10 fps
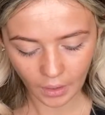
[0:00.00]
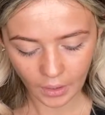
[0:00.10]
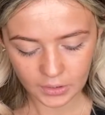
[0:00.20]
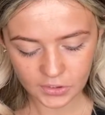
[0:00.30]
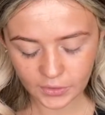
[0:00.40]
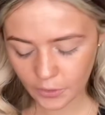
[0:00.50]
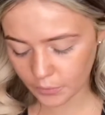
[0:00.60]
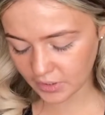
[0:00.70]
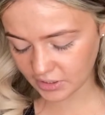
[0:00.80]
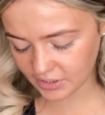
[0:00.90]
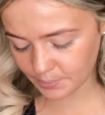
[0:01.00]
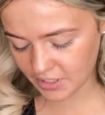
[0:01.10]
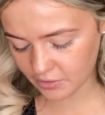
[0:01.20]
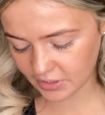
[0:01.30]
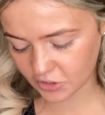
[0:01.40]
So I don't want it to be
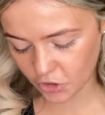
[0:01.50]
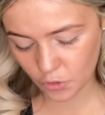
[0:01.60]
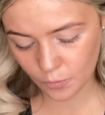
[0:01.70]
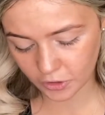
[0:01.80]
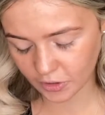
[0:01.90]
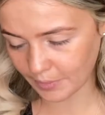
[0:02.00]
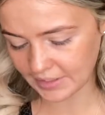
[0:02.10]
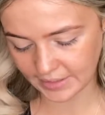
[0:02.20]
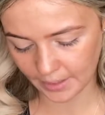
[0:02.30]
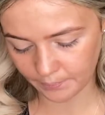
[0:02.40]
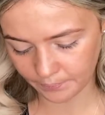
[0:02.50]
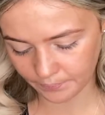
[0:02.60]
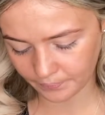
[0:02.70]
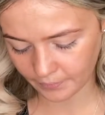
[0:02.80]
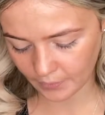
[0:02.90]
using too much on my skin.
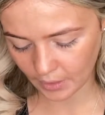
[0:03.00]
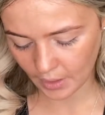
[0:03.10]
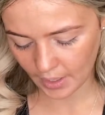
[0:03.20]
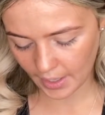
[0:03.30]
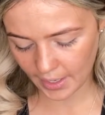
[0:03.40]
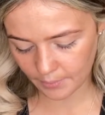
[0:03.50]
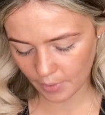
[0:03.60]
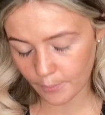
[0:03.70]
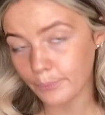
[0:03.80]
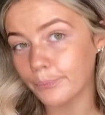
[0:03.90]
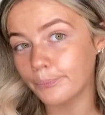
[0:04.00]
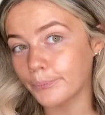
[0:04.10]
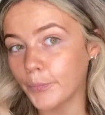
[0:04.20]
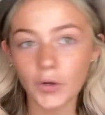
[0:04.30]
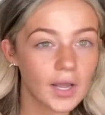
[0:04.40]

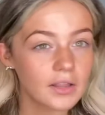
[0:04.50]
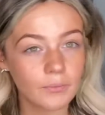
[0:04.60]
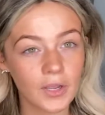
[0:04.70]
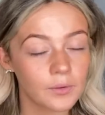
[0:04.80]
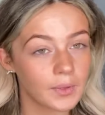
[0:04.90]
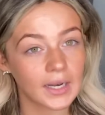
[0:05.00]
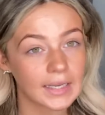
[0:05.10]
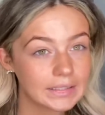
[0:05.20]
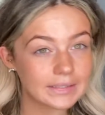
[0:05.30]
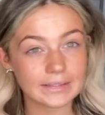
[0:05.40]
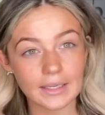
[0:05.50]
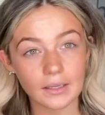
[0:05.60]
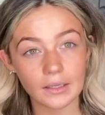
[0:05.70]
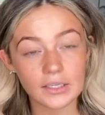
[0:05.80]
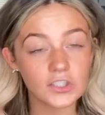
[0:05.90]
But at the moment, it's
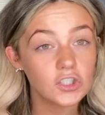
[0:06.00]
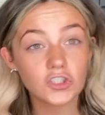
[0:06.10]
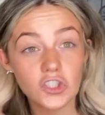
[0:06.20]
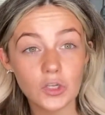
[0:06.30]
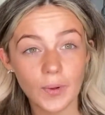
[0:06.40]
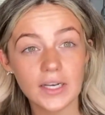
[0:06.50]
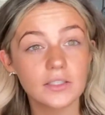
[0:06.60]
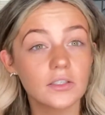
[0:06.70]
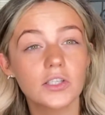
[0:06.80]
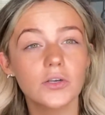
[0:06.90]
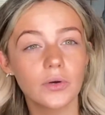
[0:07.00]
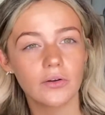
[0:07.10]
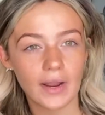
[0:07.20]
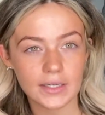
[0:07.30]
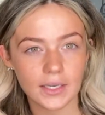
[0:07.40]
not too bad. It's not too
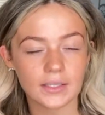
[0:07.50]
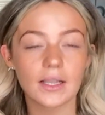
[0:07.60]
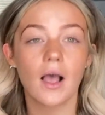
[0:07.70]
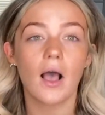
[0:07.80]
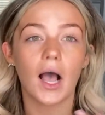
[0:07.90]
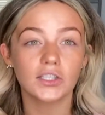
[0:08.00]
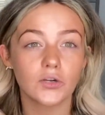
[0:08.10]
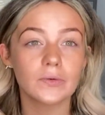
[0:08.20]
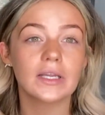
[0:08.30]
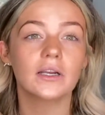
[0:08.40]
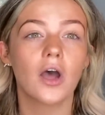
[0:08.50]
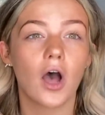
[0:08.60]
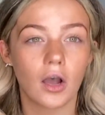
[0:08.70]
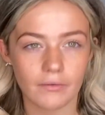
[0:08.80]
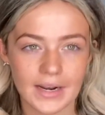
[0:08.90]
horrendous. I don't need
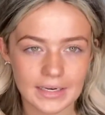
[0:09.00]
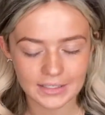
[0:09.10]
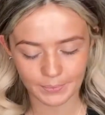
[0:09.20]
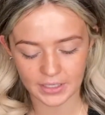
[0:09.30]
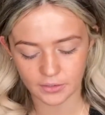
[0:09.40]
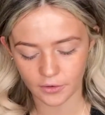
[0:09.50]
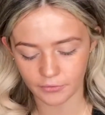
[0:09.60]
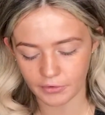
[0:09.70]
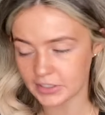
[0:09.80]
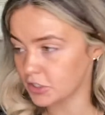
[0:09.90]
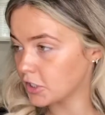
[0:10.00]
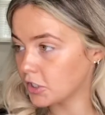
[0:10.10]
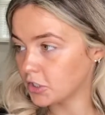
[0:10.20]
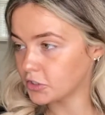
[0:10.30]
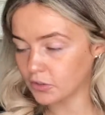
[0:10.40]
horrendous amounts of coverage.
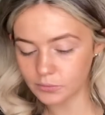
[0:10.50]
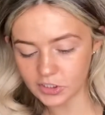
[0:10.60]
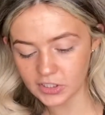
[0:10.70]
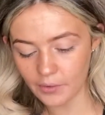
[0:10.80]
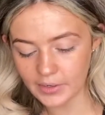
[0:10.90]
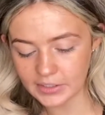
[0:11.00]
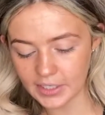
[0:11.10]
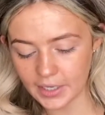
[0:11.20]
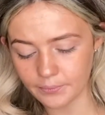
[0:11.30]
So I'm just going to